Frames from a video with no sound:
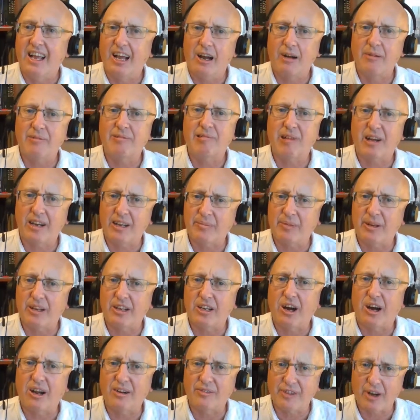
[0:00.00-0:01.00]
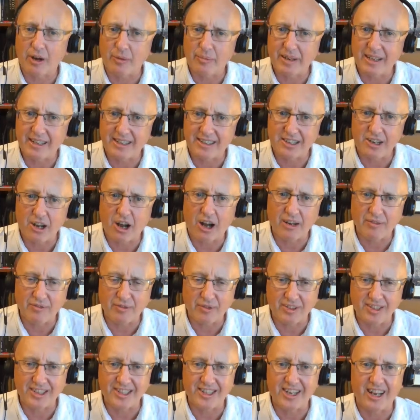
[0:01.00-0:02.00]
I'll try to be, I'll be as
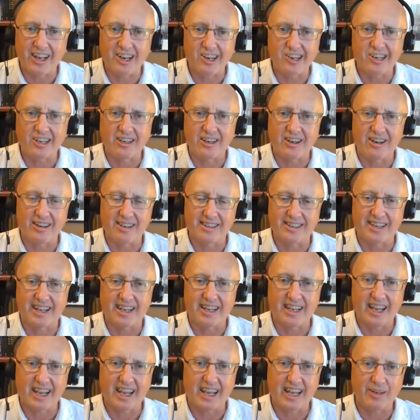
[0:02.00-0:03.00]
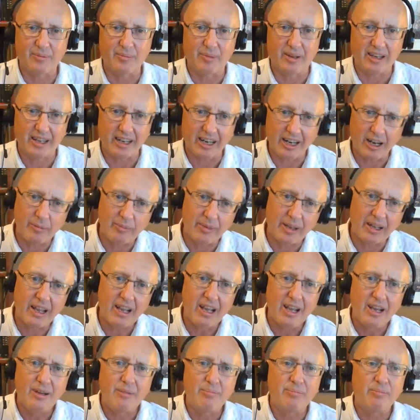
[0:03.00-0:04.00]
conversational as I can be, and I'll be
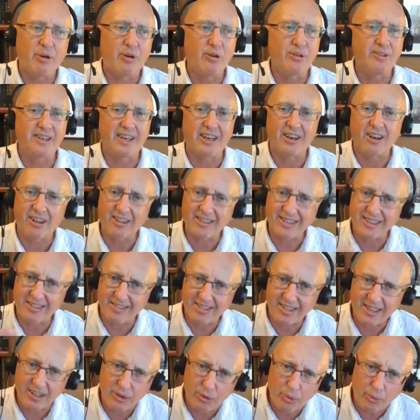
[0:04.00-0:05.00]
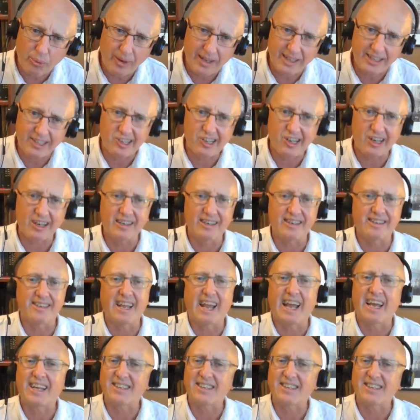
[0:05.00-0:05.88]
posing all sorts of questions,